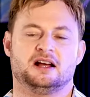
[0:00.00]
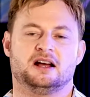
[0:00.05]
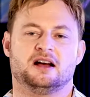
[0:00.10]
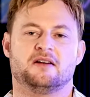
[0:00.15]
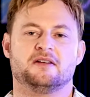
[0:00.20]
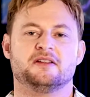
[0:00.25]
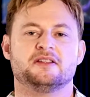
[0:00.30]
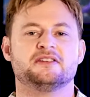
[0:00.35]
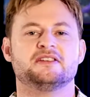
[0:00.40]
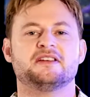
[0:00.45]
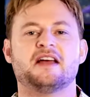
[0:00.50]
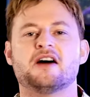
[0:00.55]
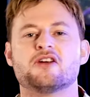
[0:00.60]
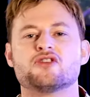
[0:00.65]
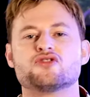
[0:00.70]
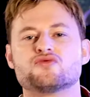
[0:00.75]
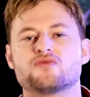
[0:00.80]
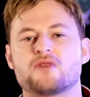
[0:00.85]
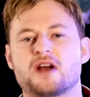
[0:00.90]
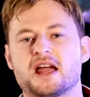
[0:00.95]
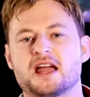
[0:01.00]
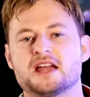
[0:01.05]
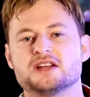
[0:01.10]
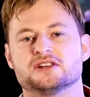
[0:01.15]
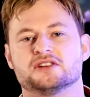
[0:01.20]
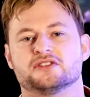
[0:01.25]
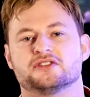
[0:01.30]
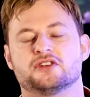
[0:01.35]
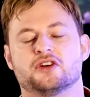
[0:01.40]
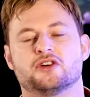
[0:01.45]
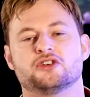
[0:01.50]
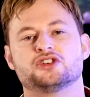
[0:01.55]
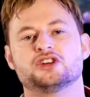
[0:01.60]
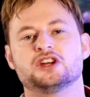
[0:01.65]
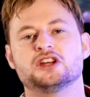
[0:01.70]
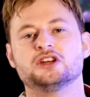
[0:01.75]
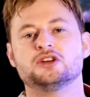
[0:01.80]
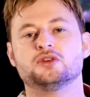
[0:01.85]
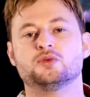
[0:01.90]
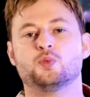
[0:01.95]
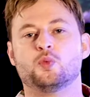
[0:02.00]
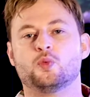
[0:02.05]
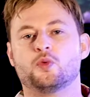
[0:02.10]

I mean, this is outrageous. So she